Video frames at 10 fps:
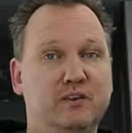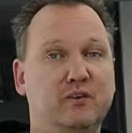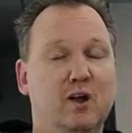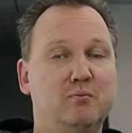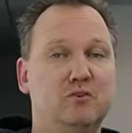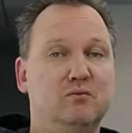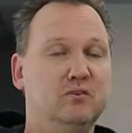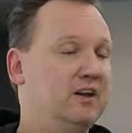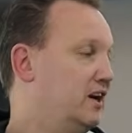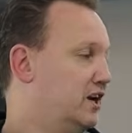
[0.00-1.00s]
video helps you
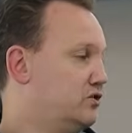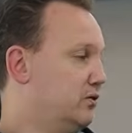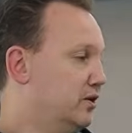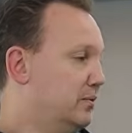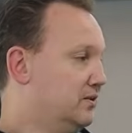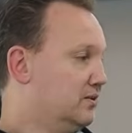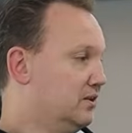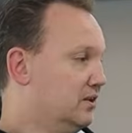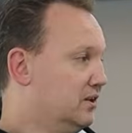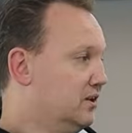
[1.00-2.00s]
and guides you a little bit.
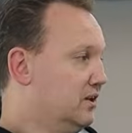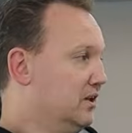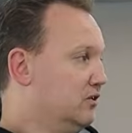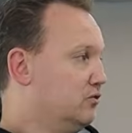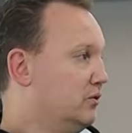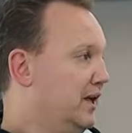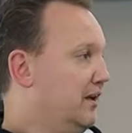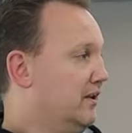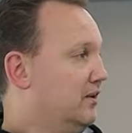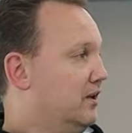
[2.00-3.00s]
So
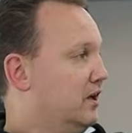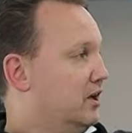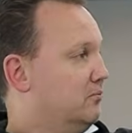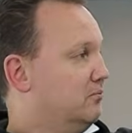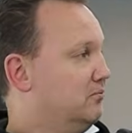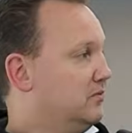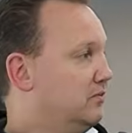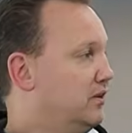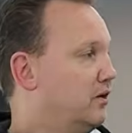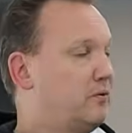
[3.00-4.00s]
yeah,
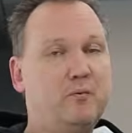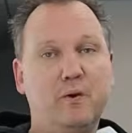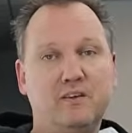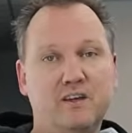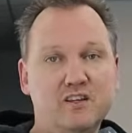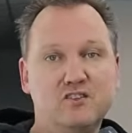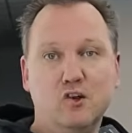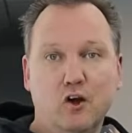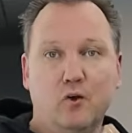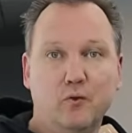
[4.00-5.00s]
vanilla cream wax is
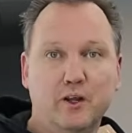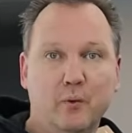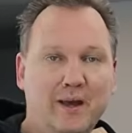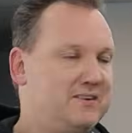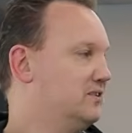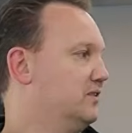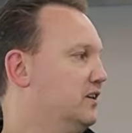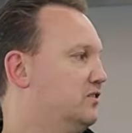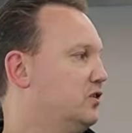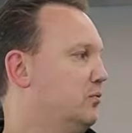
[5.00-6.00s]
not only a wax,
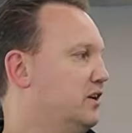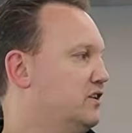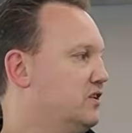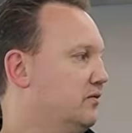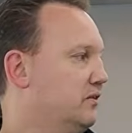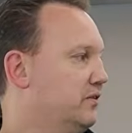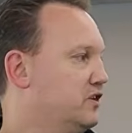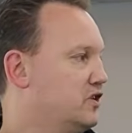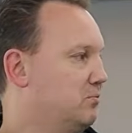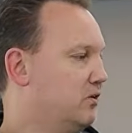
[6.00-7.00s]
it's a combination of a
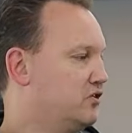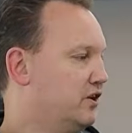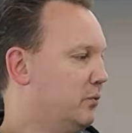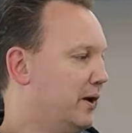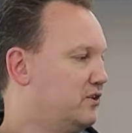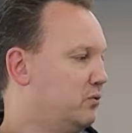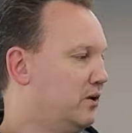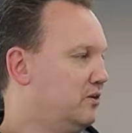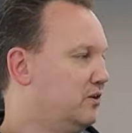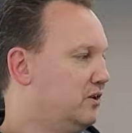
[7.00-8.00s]
finishing polish and a wax in
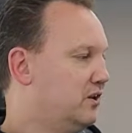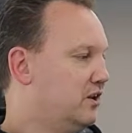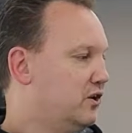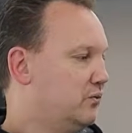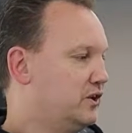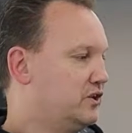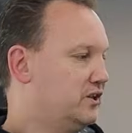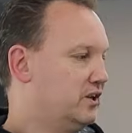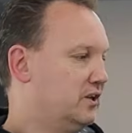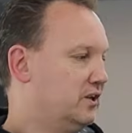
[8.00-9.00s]
one, which